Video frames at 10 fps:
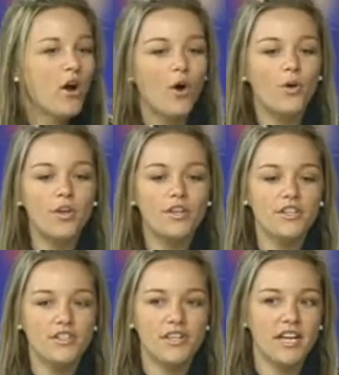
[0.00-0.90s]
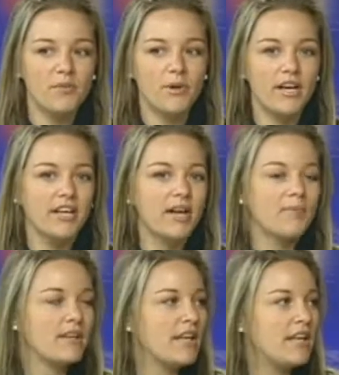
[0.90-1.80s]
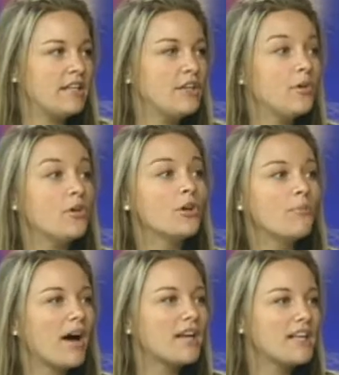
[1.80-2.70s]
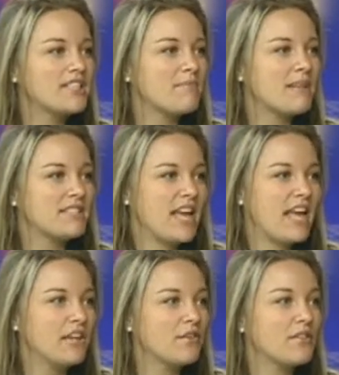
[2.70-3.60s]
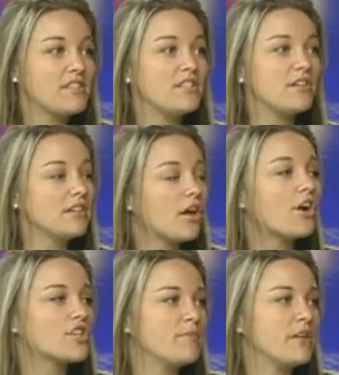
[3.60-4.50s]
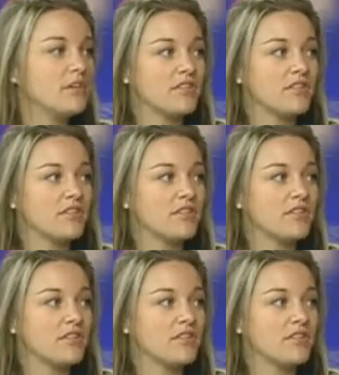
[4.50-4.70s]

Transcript: Or you can just kind of break it up, and your body isn't meant to handle these large meals of